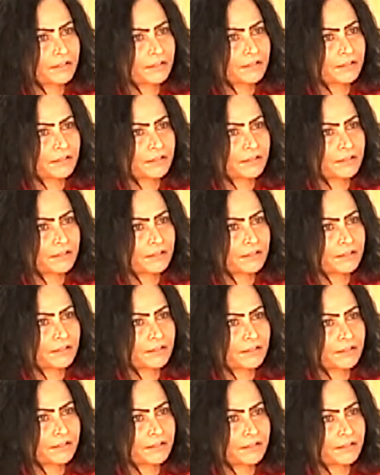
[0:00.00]

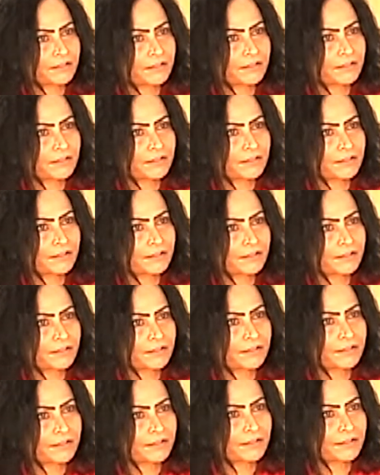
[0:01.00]

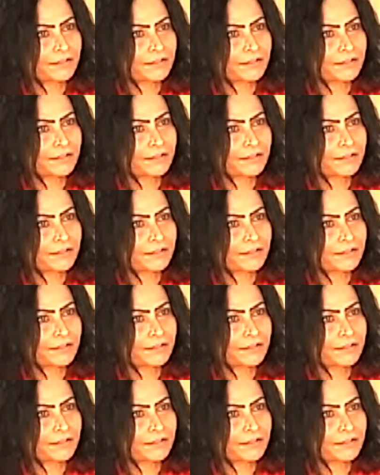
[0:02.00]
No one is speaking in this clip.